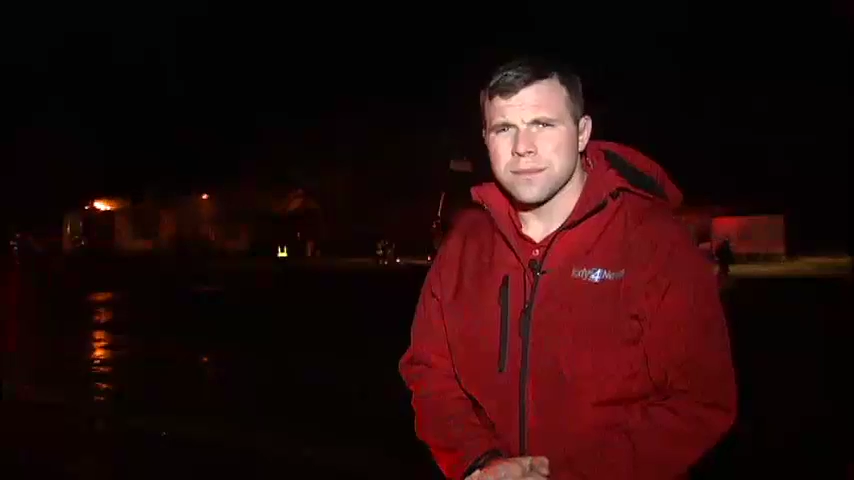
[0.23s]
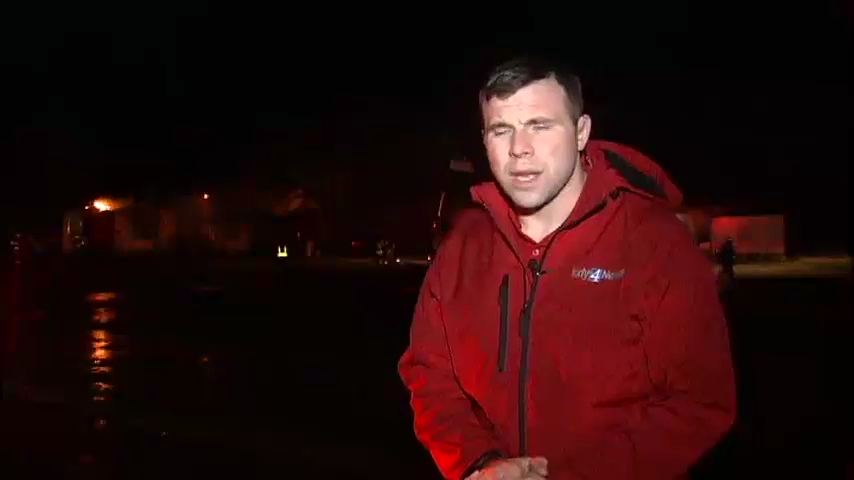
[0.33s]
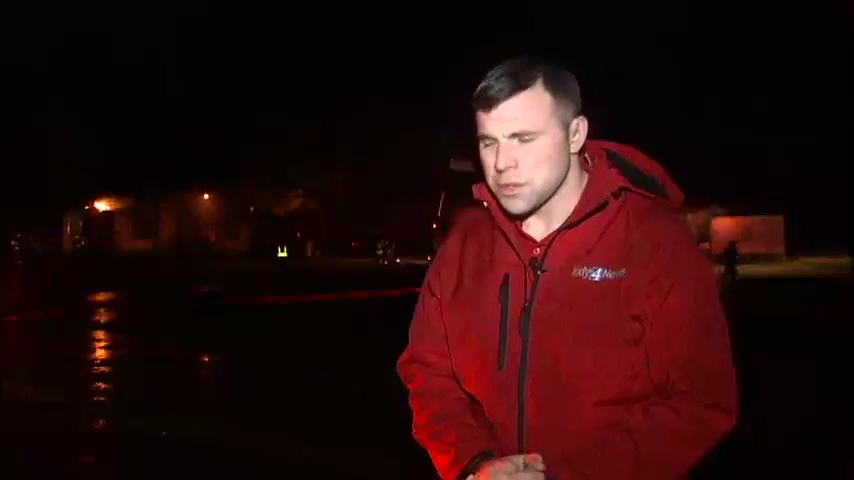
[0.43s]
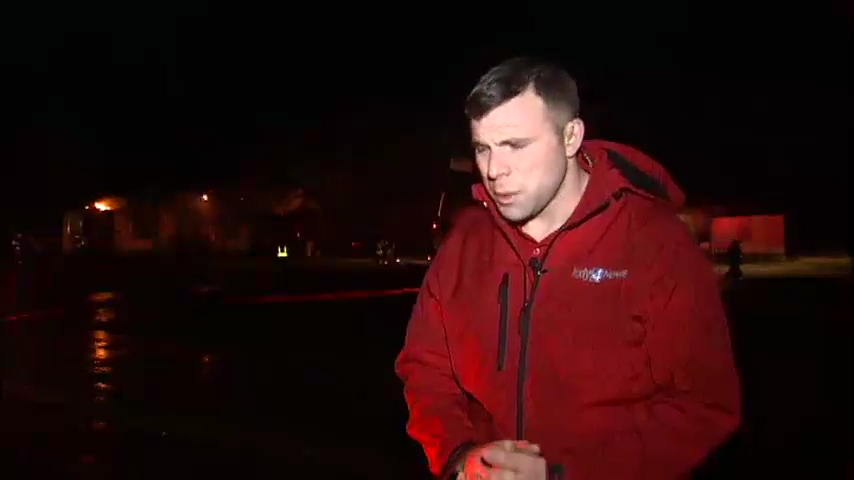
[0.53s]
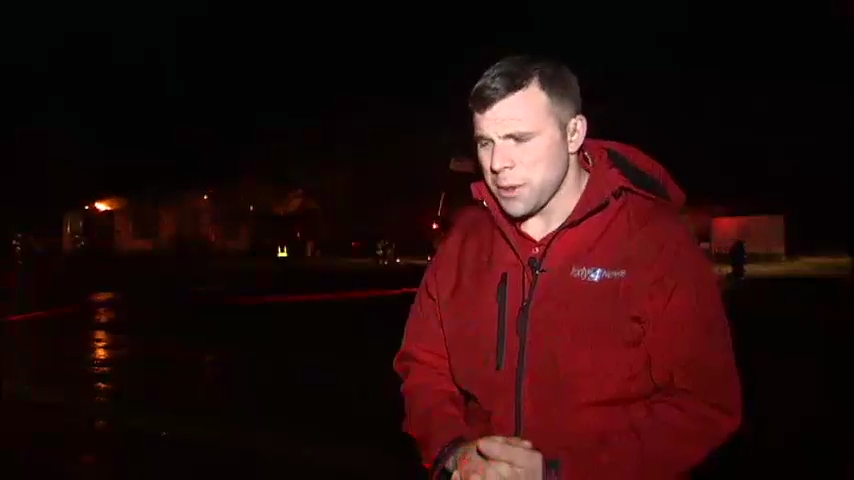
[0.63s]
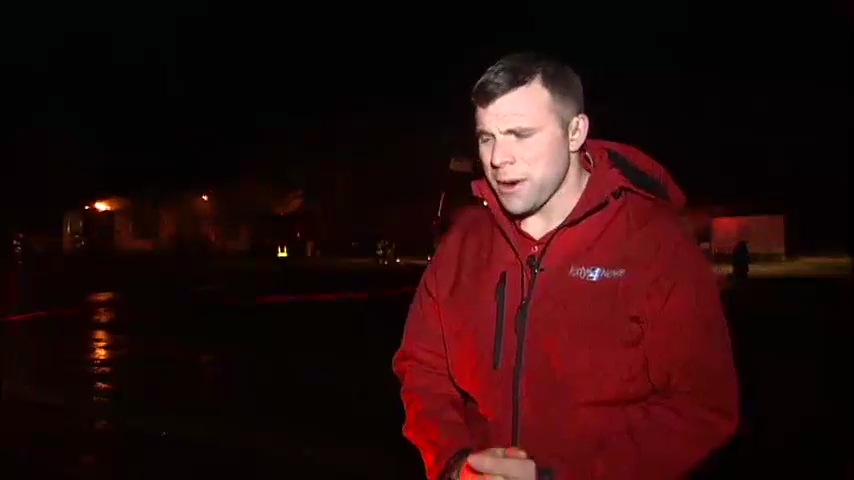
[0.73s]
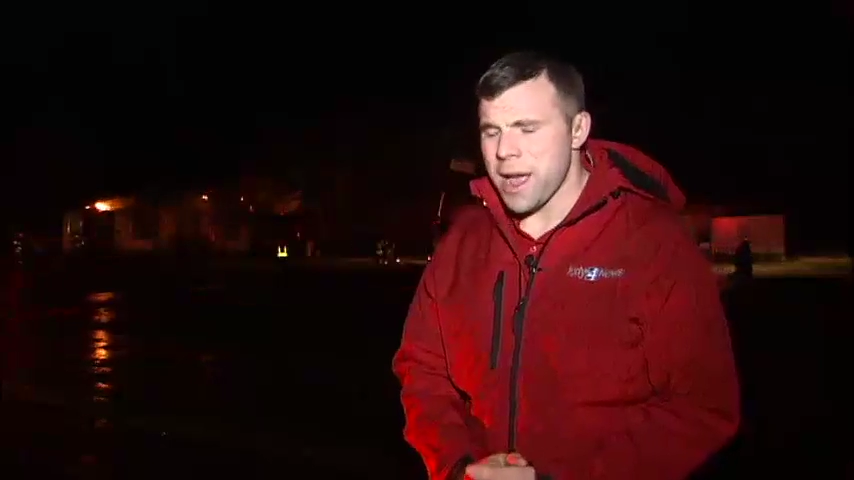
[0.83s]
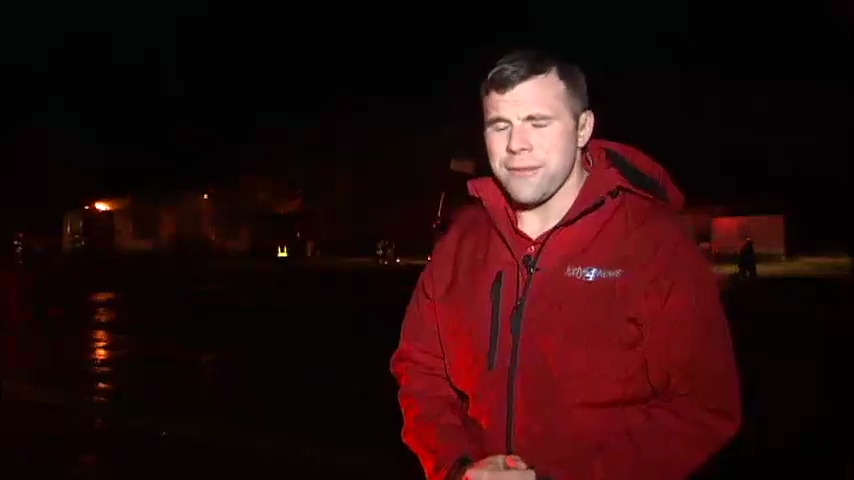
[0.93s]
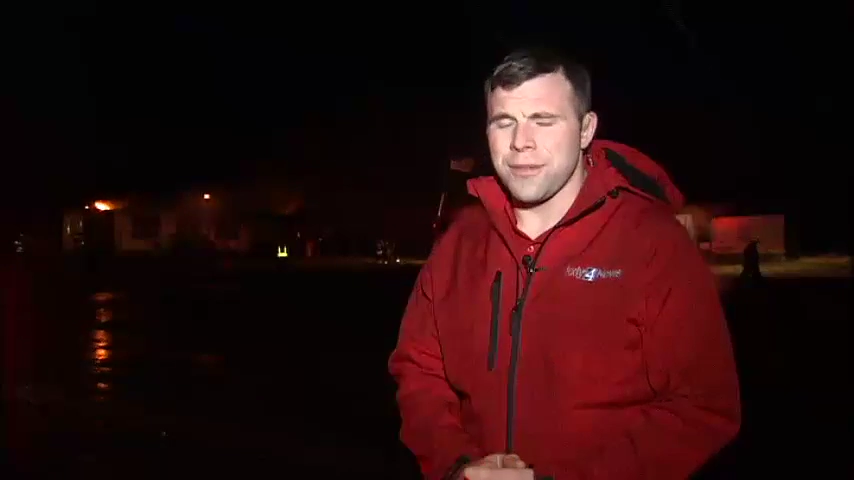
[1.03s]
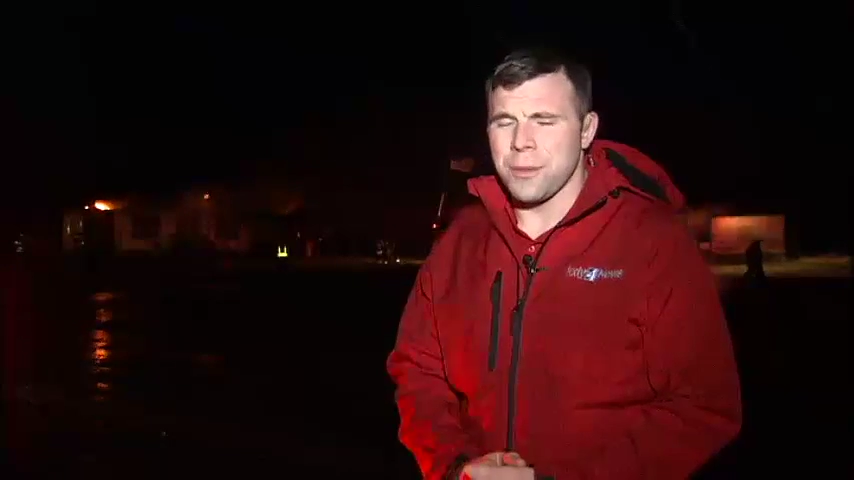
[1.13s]
As we
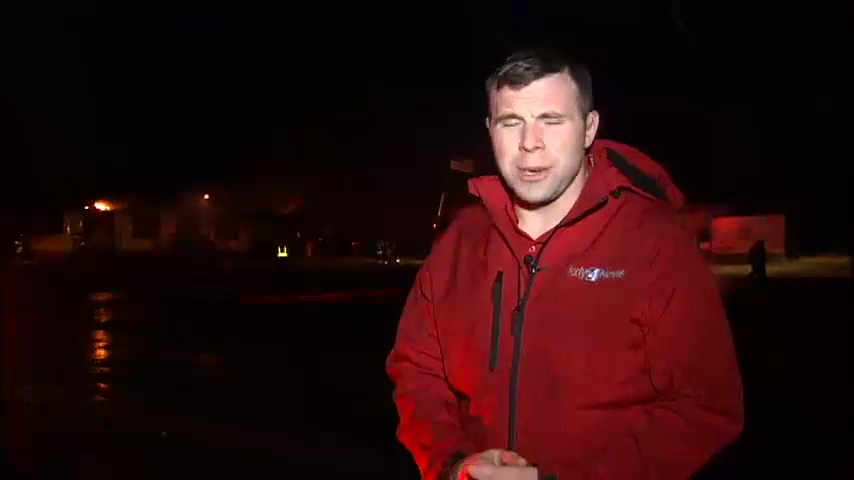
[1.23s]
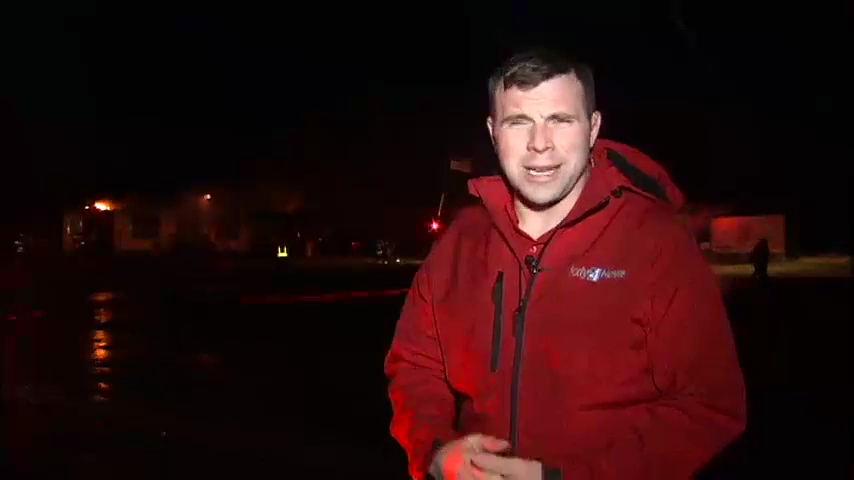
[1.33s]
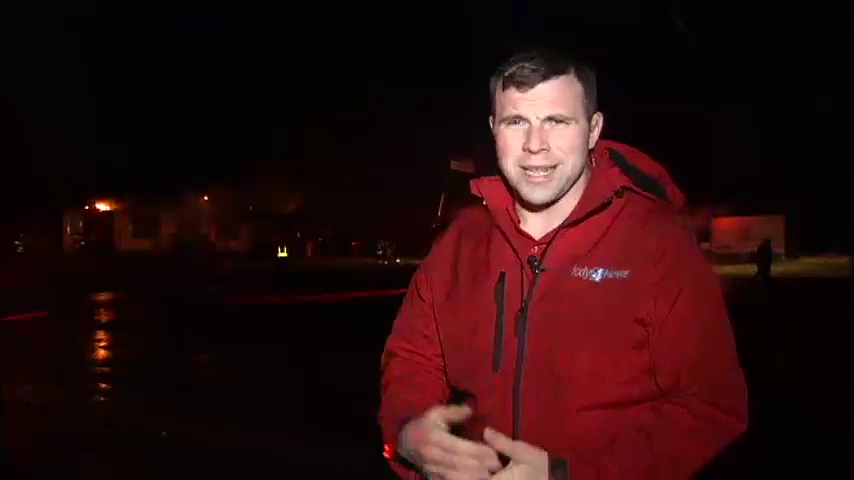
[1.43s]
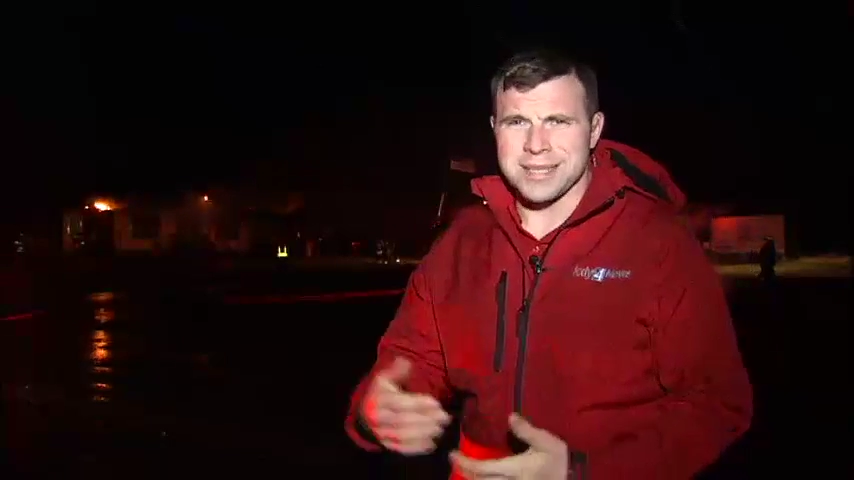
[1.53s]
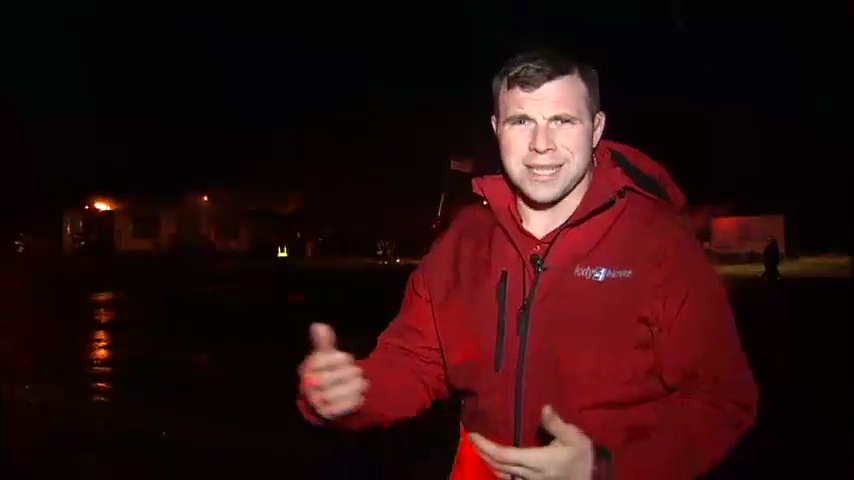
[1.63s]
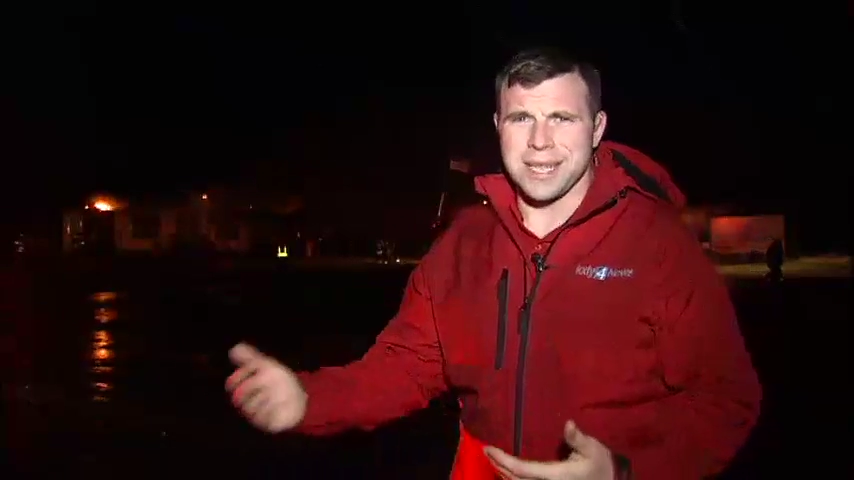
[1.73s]
arrived, the wind gusts